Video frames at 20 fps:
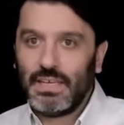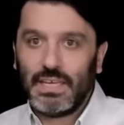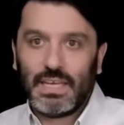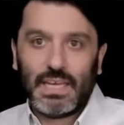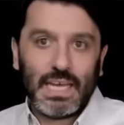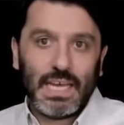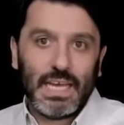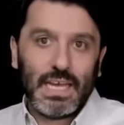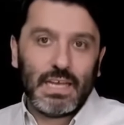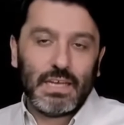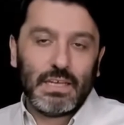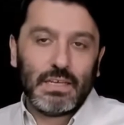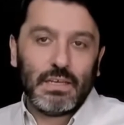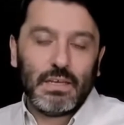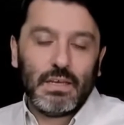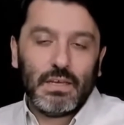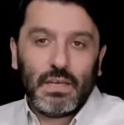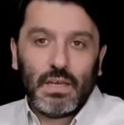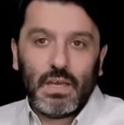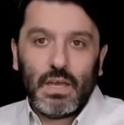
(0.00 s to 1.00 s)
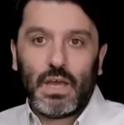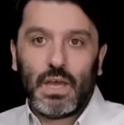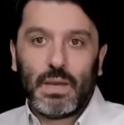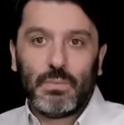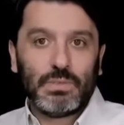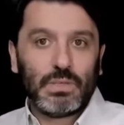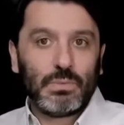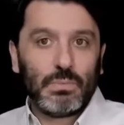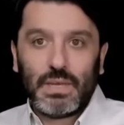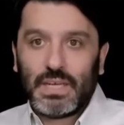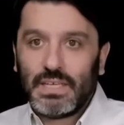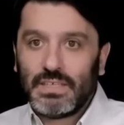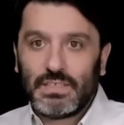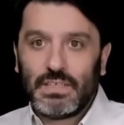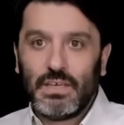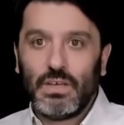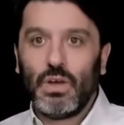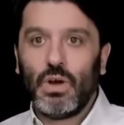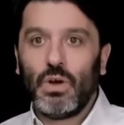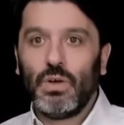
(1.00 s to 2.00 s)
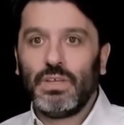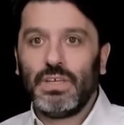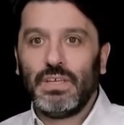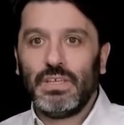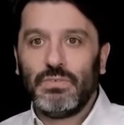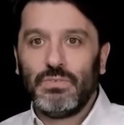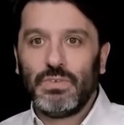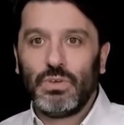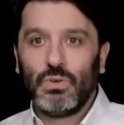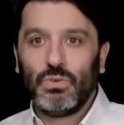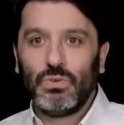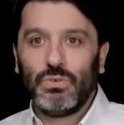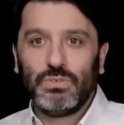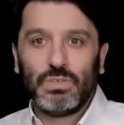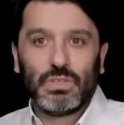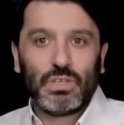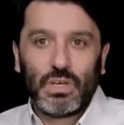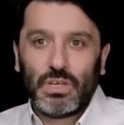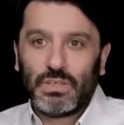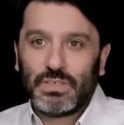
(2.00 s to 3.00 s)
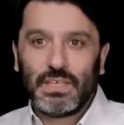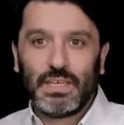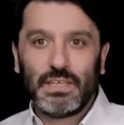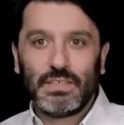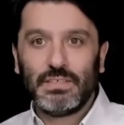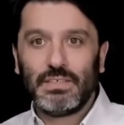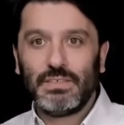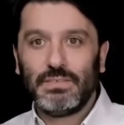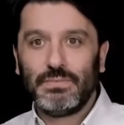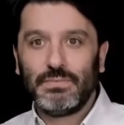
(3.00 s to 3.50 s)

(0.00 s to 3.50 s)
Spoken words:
and optimize the cognitive load of the content.